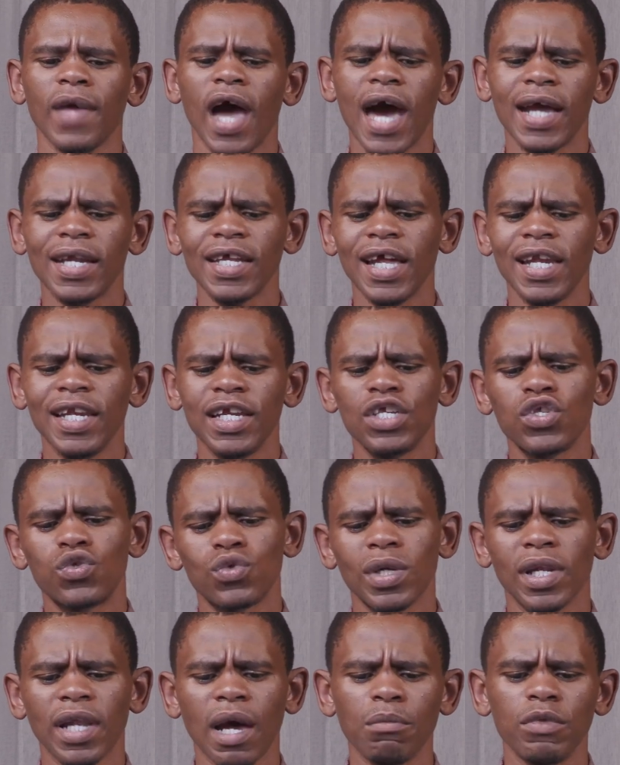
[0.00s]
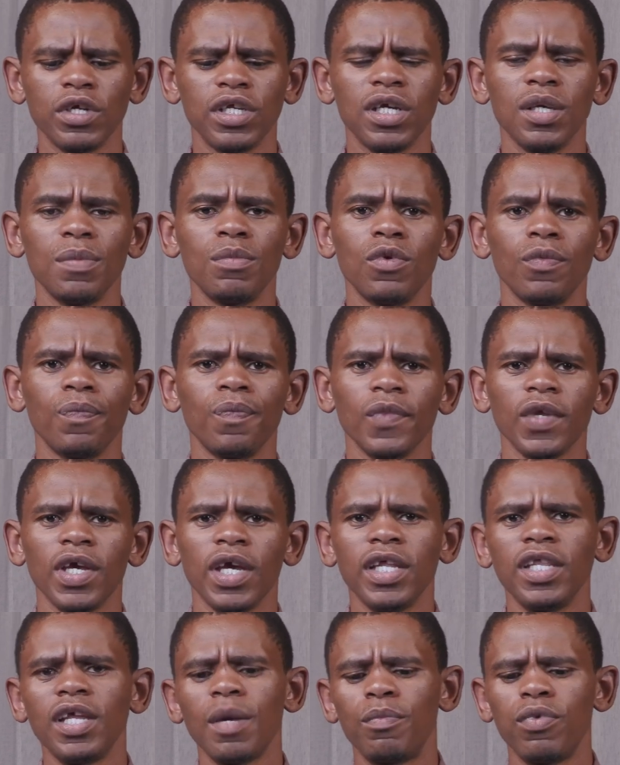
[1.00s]
In
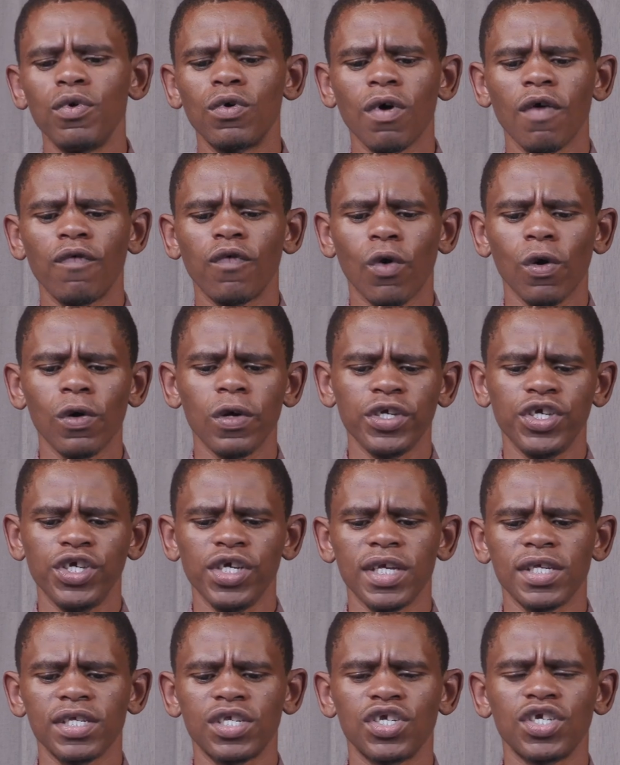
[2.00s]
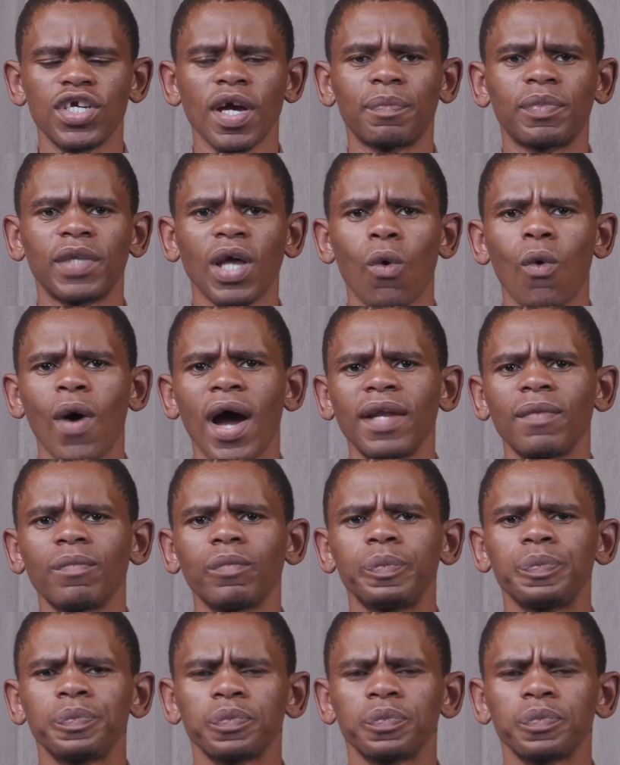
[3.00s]
the book of Colossians chapter 1